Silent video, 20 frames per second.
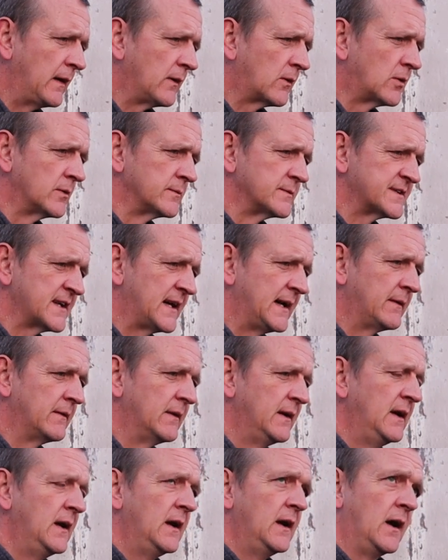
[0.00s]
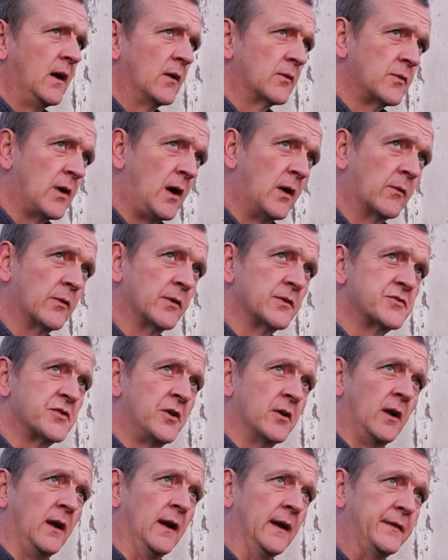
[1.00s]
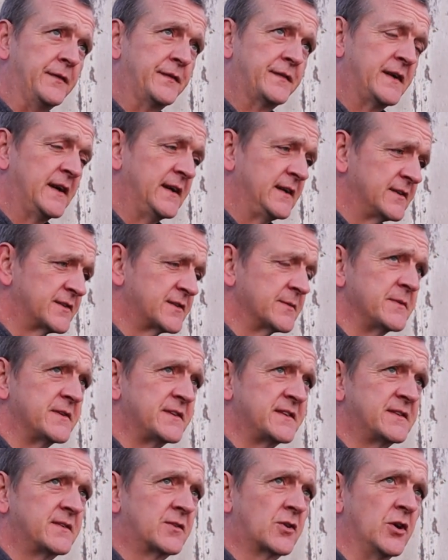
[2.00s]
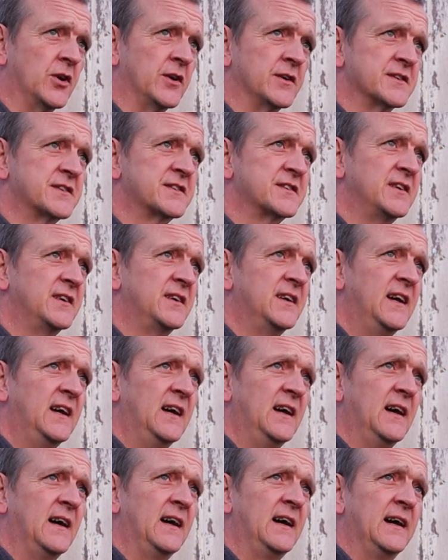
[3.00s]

photo comes out, I'm going to try and lift some colours.